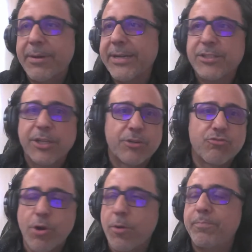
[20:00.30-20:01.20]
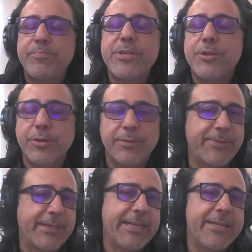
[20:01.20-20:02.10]
money is going to grow
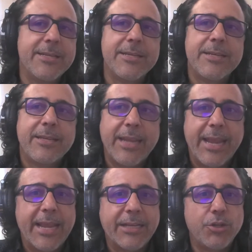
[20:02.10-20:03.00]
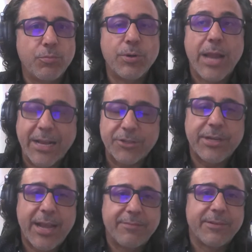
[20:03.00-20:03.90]
beautifully, and you would actually
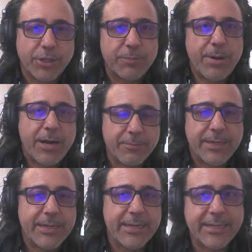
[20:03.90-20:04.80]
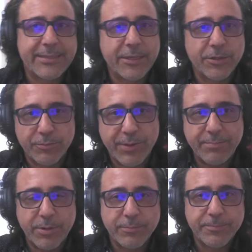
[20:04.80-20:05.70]
have a good pot of money at the end of the
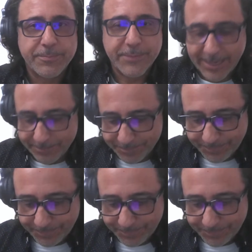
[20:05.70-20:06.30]
rainbow. Okay.